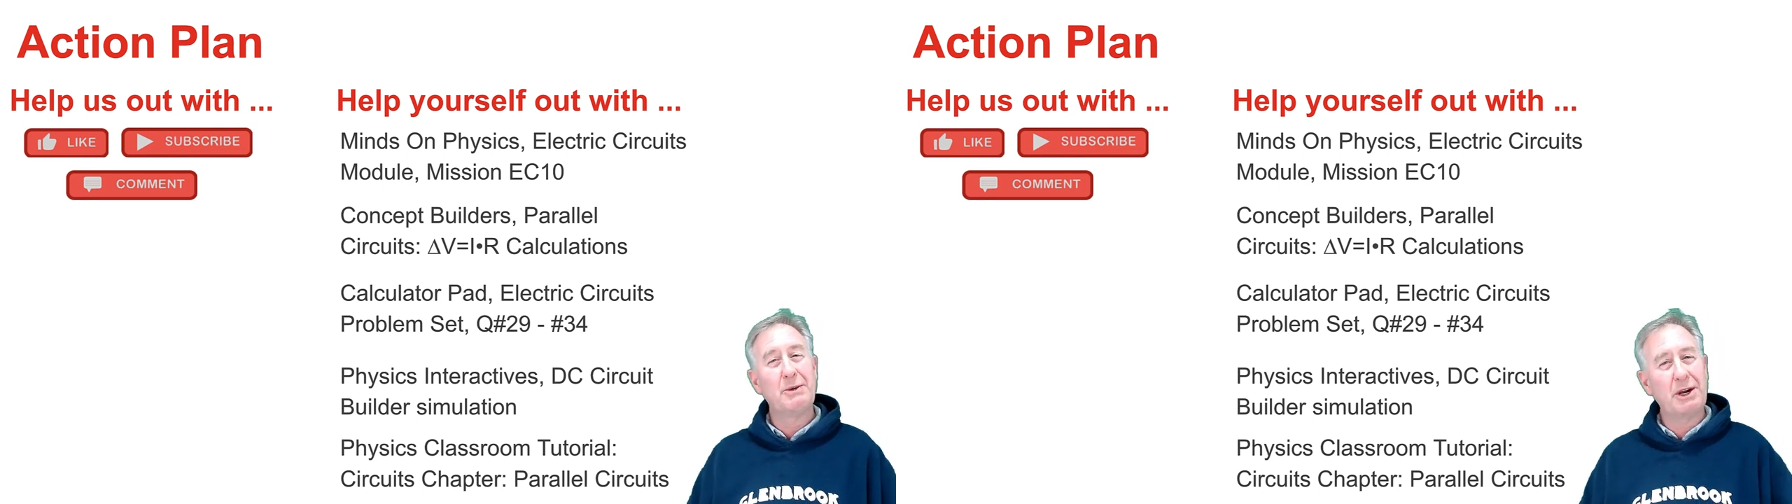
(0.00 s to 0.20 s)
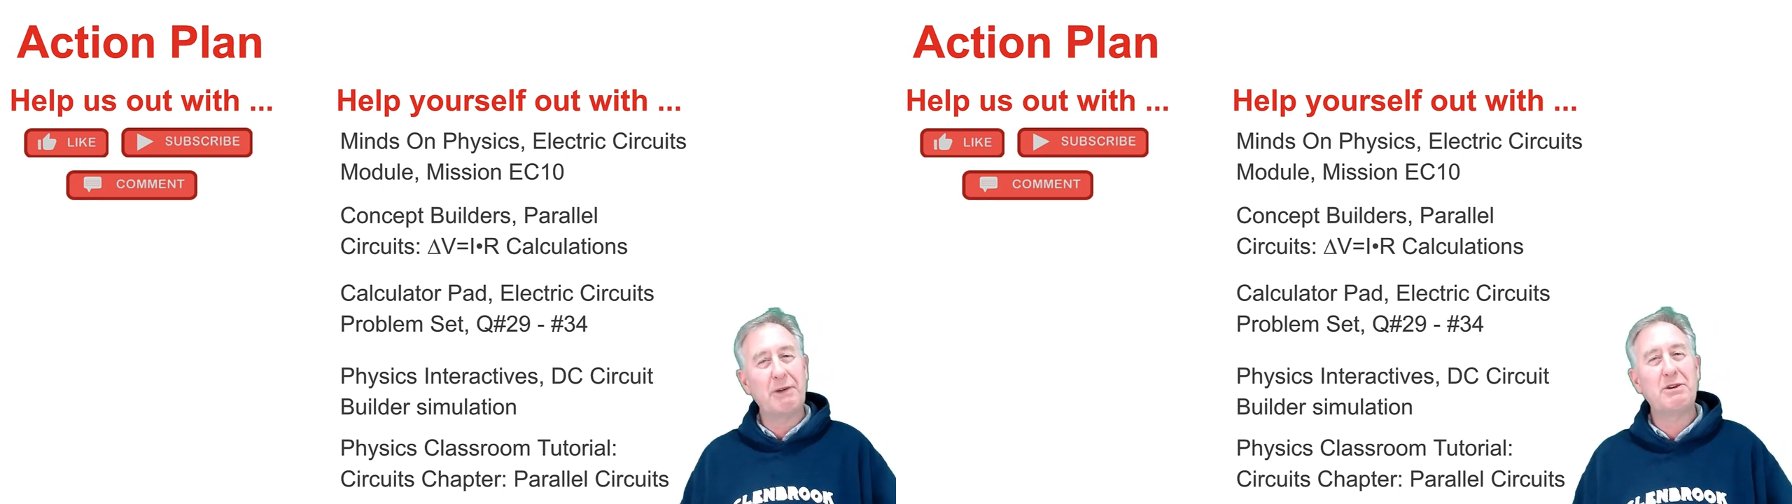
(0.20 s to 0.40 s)

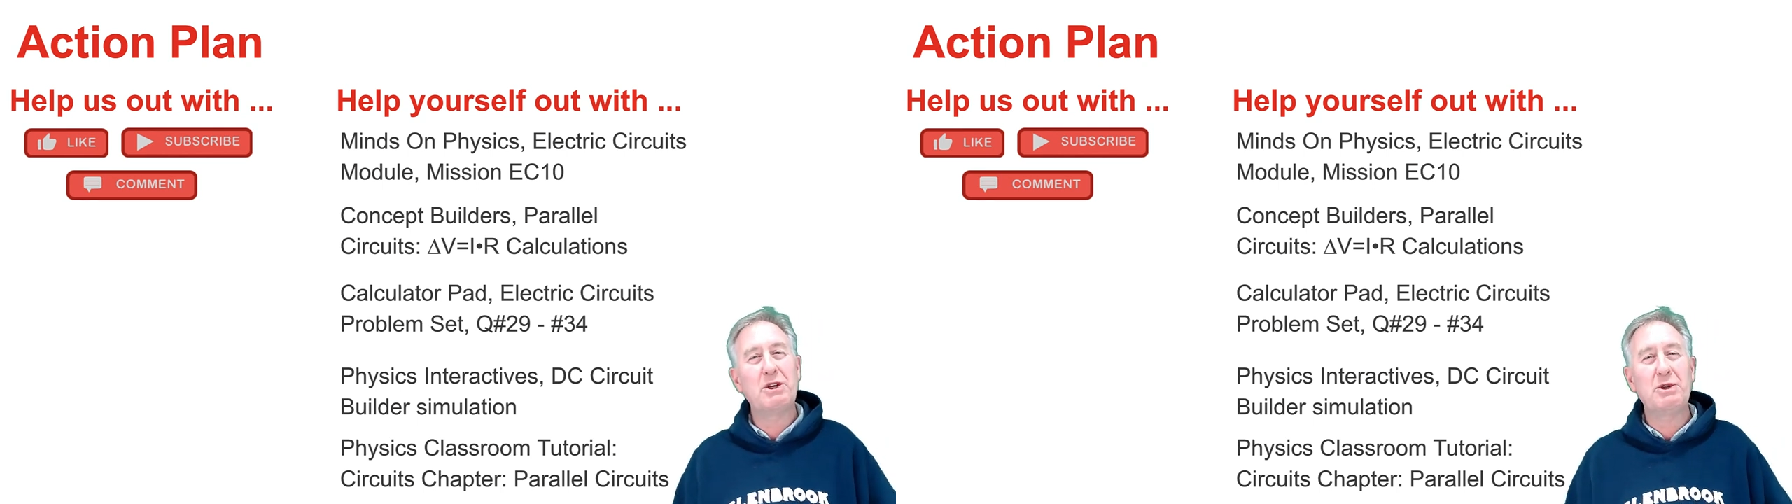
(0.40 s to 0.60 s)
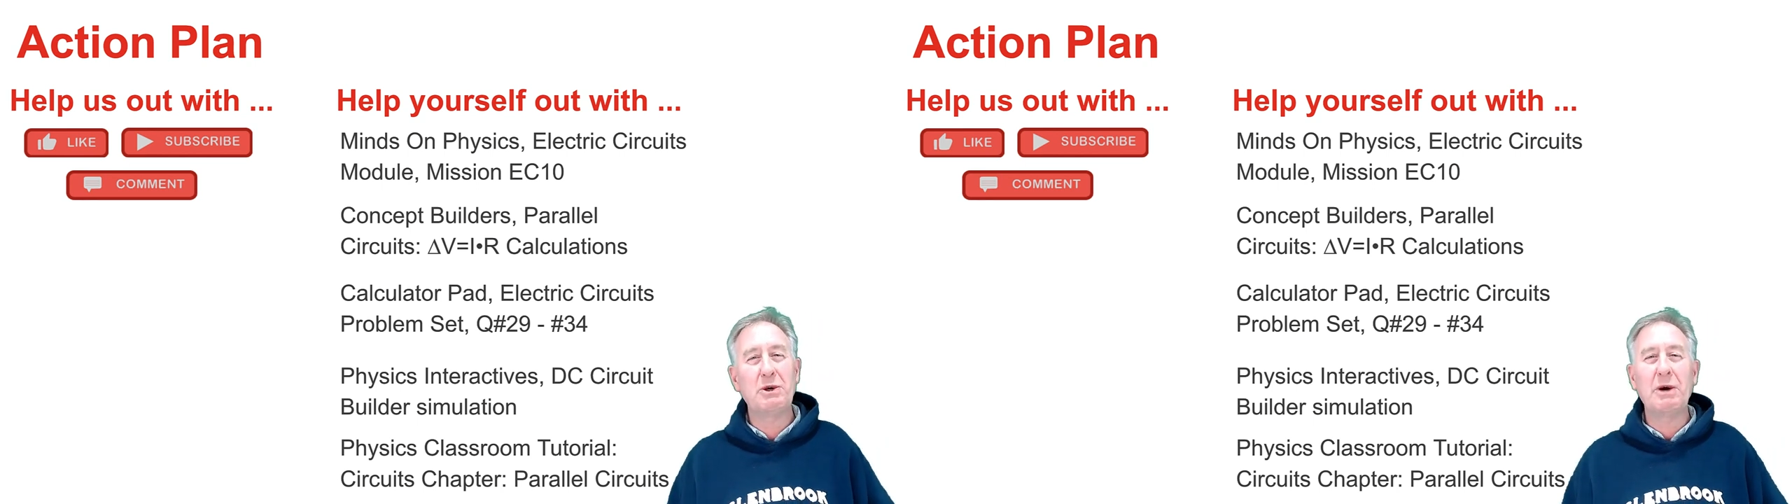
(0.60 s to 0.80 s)
Whatever
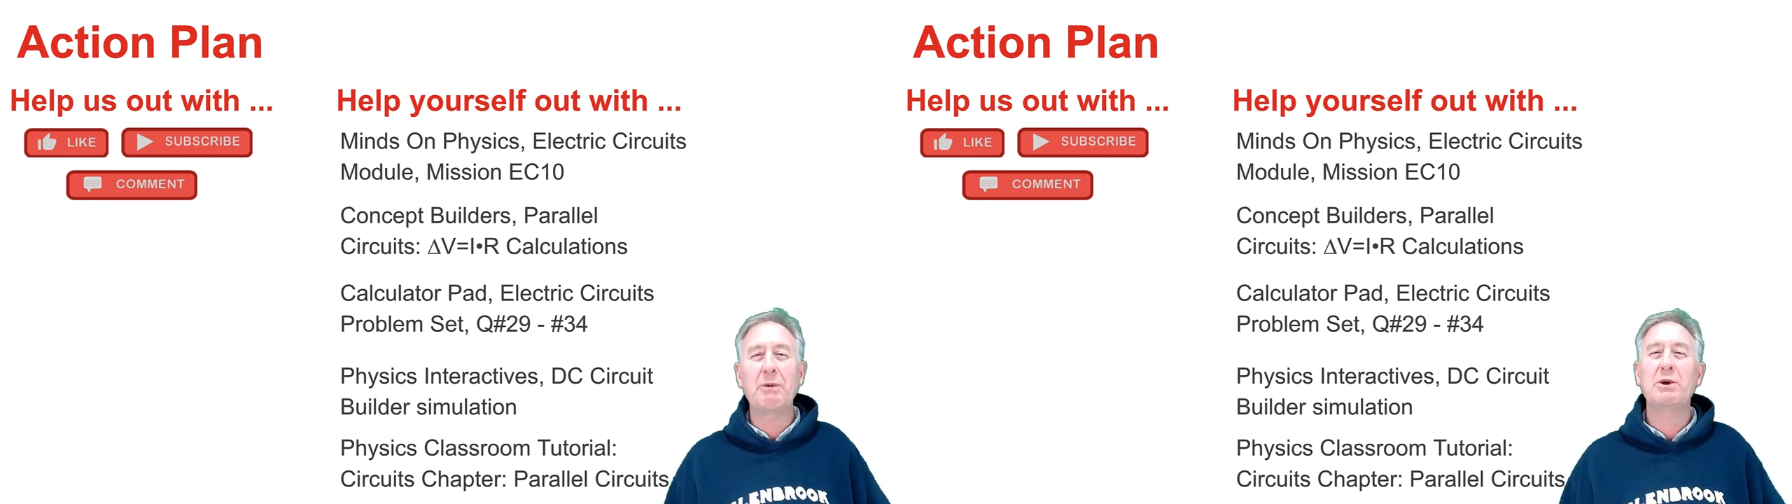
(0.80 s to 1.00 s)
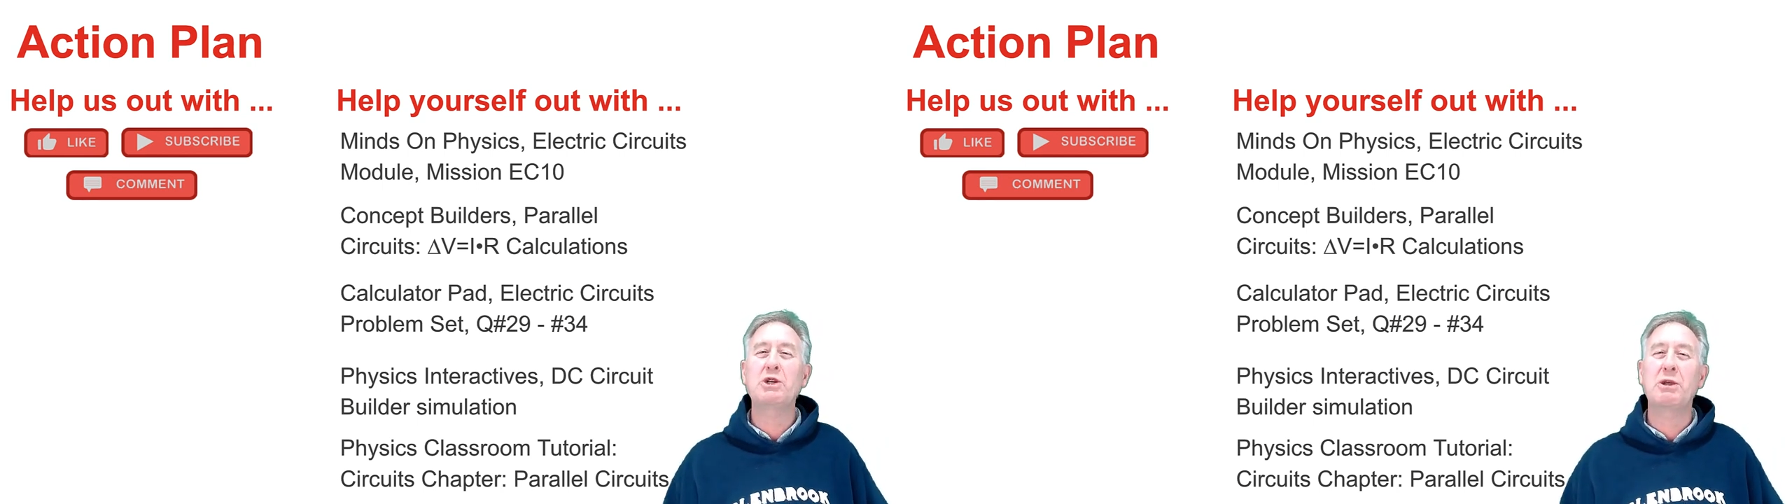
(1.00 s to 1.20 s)
you do,
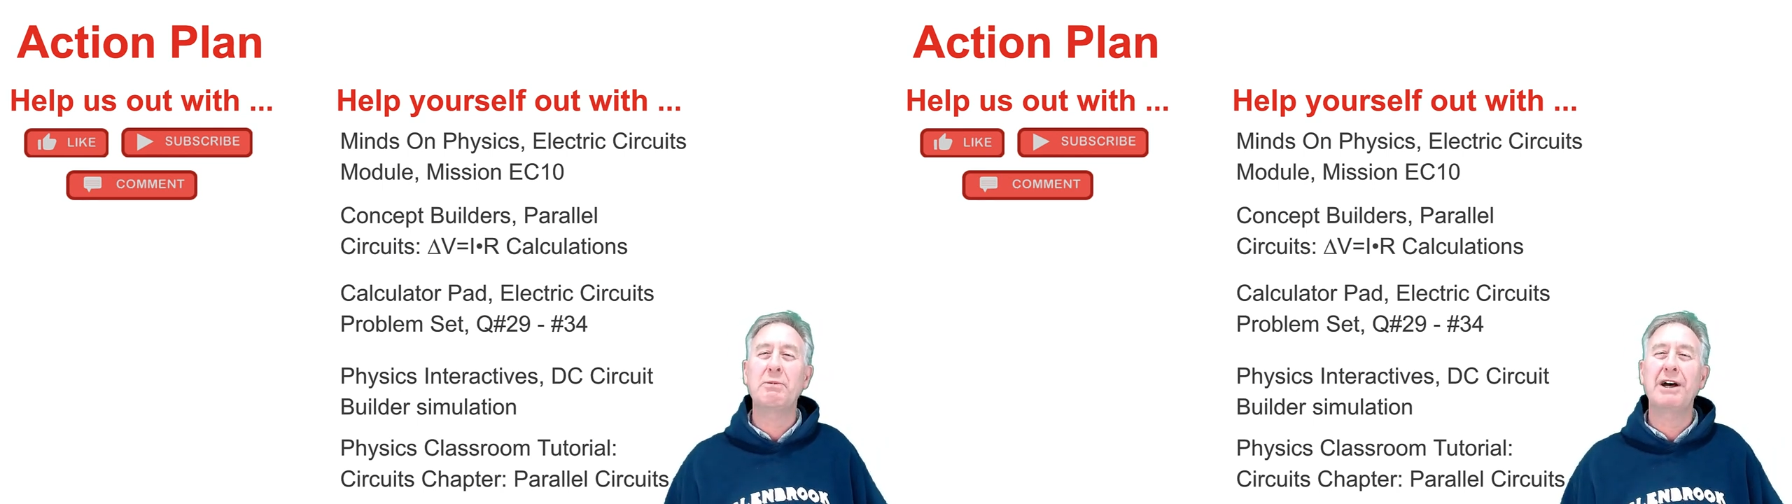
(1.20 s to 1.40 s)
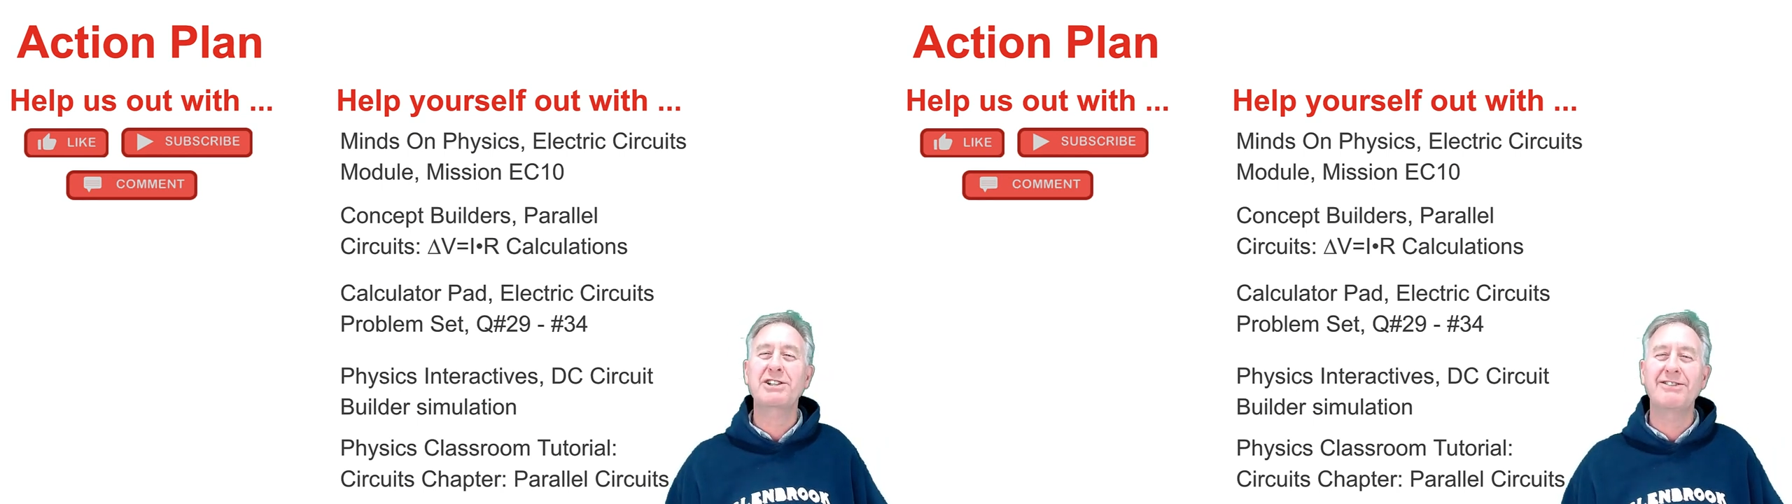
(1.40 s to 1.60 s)
I wish you
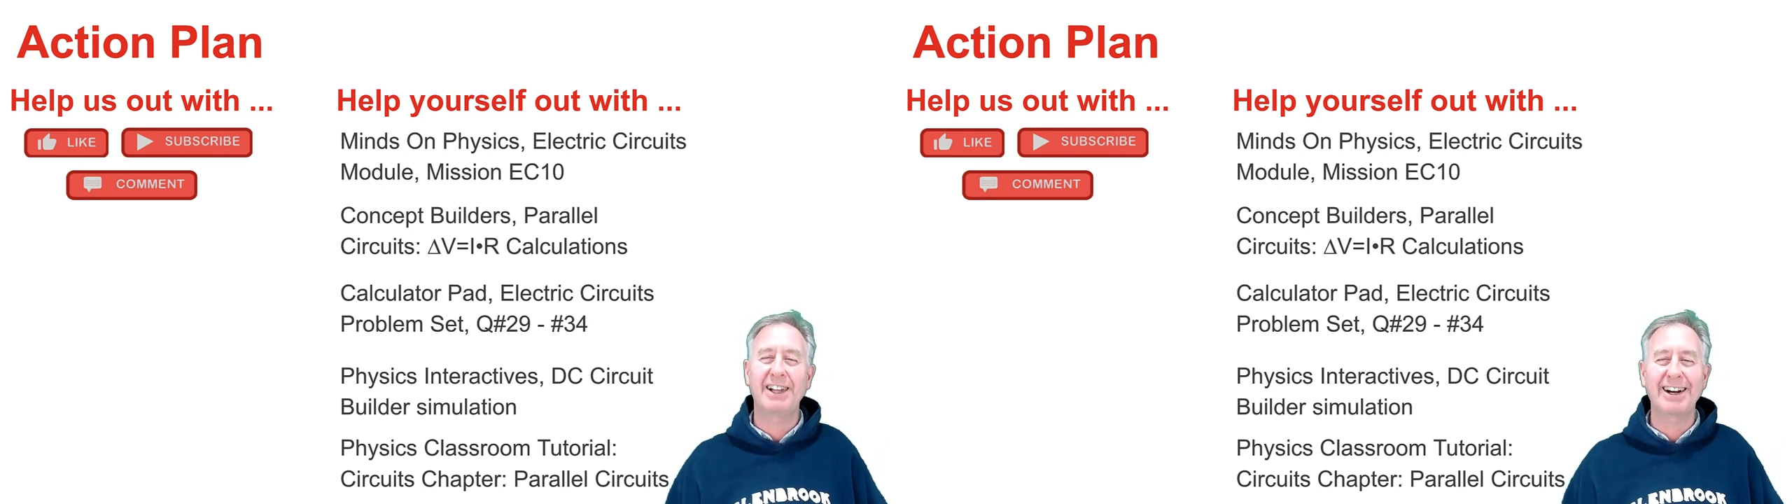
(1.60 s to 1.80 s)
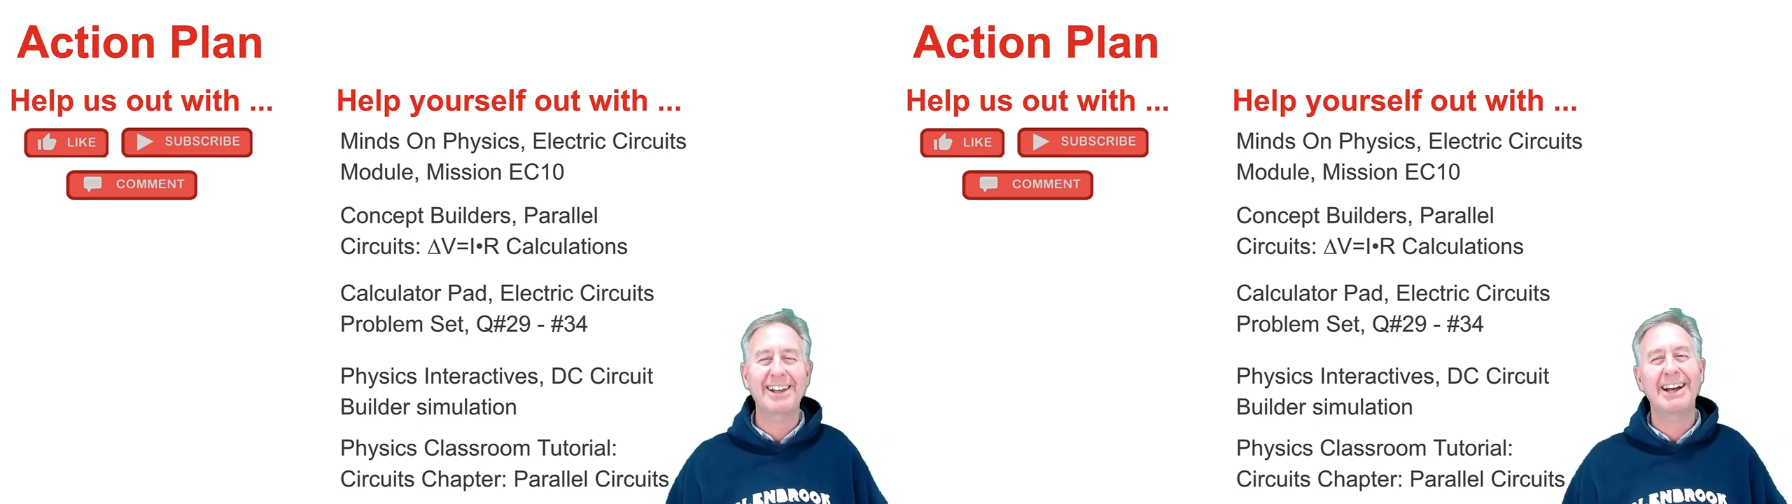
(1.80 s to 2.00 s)
the best of
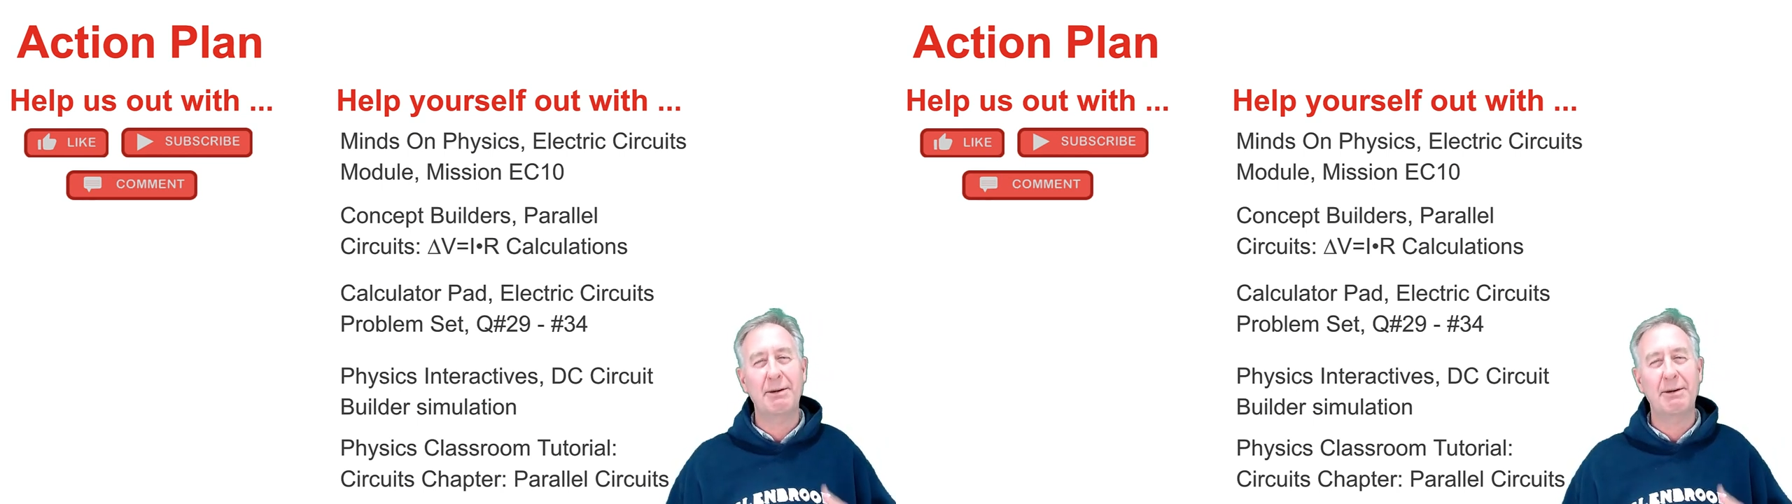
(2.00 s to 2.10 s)
luck.